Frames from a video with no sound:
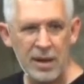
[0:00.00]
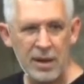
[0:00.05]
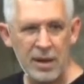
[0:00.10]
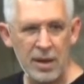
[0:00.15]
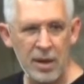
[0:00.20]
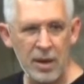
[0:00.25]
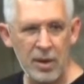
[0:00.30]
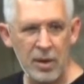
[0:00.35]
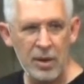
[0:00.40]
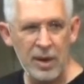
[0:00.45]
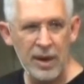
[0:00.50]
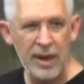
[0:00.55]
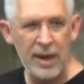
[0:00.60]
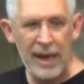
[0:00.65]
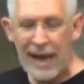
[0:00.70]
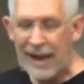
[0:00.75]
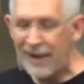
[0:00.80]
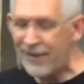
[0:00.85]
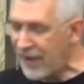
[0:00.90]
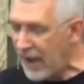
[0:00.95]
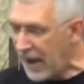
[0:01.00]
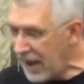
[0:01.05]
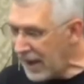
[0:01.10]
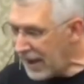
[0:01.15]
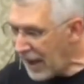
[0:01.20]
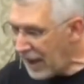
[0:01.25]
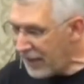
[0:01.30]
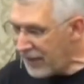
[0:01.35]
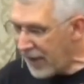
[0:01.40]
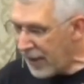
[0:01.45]
you know? And
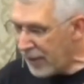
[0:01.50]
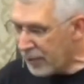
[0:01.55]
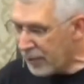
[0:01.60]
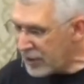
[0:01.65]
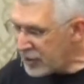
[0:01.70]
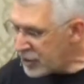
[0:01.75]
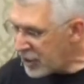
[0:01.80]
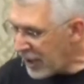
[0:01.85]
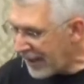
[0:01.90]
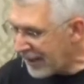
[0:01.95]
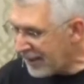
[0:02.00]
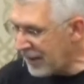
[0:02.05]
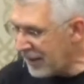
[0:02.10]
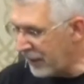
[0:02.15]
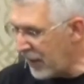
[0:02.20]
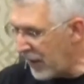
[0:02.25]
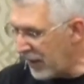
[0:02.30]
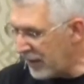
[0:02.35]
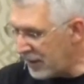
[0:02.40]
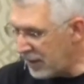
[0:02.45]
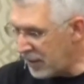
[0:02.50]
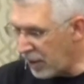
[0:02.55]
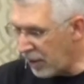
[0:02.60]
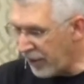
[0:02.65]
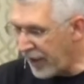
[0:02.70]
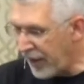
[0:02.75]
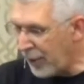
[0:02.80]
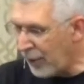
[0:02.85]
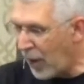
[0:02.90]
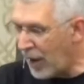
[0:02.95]
they and they reject it. They, you know,
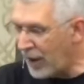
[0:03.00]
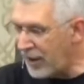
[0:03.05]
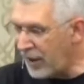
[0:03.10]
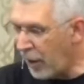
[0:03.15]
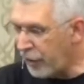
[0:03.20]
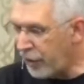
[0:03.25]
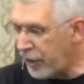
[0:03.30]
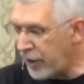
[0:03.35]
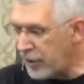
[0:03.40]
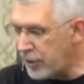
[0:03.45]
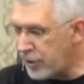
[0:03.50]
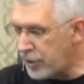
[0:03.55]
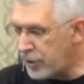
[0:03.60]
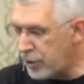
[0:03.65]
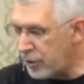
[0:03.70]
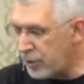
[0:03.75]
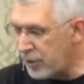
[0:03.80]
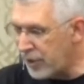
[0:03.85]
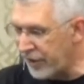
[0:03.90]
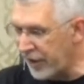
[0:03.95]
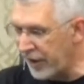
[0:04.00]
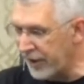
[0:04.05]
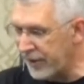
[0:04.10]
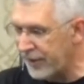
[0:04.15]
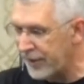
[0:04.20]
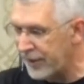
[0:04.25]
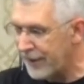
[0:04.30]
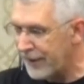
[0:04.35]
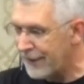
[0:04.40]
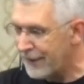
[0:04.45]
they want nothing to do with
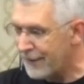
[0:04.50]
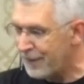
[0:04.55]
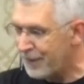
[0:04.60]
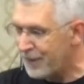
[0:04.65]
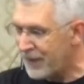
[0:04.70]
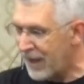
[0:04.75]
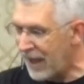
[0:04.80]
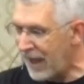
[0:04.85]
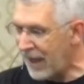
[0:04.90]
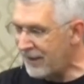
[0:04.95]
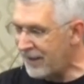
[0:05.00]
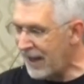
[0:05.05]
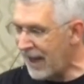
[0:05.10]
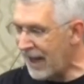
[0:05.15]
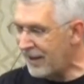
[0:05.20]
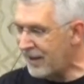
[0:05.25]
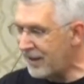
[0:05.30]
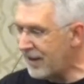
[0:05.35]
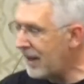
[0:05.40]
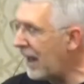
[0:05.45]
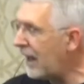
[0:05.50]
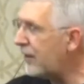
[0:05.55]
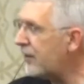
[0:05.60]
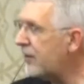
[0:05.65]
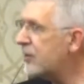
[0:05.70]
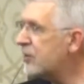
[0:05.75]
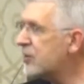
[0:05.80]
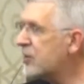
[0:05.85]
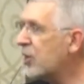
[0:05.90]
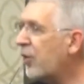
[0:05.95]
it. And and
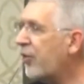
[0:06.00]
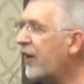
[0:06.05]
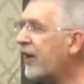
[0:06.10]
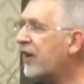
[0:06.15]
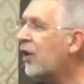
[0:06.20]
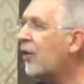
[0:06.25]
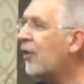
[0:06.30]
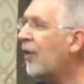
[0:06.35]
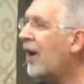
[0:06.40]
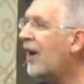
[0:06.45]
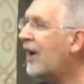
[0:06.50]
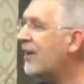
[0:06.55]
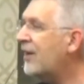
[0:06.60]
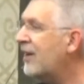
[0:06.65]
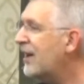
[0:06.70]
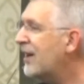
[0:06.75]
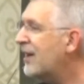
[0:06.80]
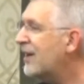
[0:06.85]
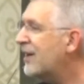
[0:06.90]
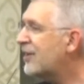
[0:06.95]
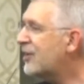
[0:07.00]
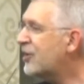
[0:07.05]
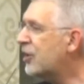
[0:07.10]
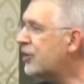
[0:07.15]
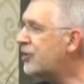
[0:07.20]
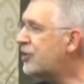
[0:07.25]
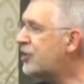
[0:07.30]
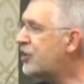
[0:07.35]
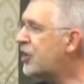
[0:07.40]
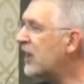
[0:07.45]
and so they go on to
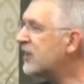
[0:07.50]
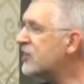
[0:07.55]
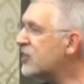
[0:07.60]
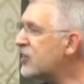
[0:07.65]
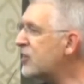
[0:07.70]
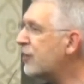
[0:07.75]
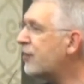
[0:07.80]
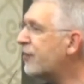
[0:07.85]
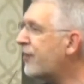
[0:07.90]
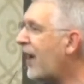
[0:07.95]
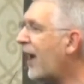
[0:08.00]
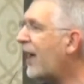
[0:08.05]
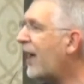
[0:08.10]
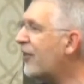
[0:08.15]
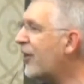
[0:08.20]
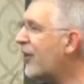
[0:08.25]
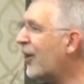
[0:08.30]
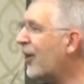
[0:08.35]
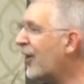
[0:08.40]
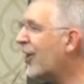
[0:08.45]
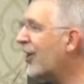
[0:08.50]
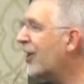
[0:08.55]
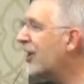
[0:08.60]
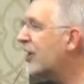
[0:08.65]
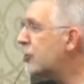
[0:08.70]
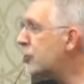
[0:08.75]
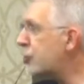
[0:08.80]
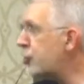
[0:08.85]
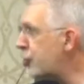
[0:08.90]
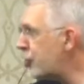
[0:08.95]
justify their
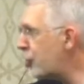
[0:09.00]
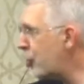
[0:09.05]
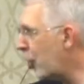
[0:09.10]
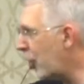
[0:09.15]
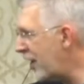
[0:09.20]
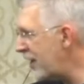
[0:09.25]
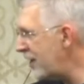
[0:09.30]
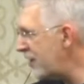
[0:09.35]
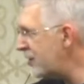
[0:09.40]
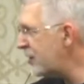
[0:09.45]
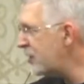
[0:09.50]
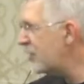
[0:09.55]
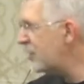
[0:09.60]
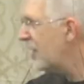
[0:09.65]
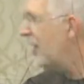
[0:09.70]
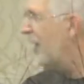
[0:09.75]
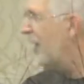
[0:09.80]
choice